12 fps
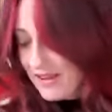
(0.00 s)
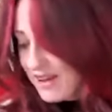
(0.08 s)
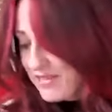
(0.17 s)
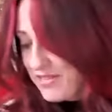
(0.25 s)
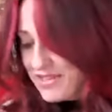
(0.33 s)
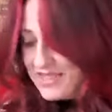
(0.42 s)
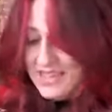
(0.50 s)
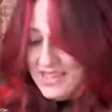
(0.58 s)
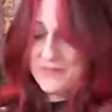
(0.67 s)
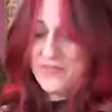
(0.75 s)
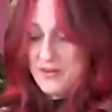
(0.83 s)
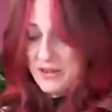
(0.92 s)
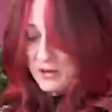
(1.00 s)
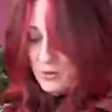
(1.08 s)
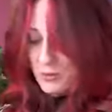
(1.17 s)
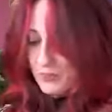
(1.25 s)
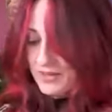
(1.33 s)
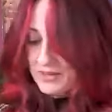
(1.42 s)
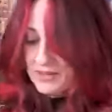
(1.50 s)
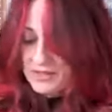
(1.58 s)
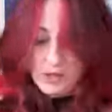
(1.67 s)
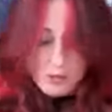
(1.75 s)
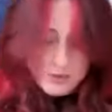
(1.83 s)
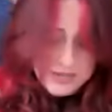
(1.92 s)
I think that's very cool. At the
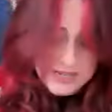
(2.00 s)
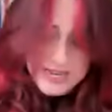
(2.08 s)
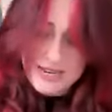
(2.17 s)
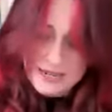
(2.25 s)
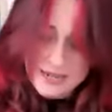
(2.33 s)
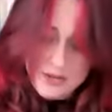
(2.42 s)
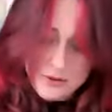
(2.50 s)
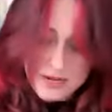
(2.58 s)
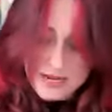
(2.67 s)
top of the deck, you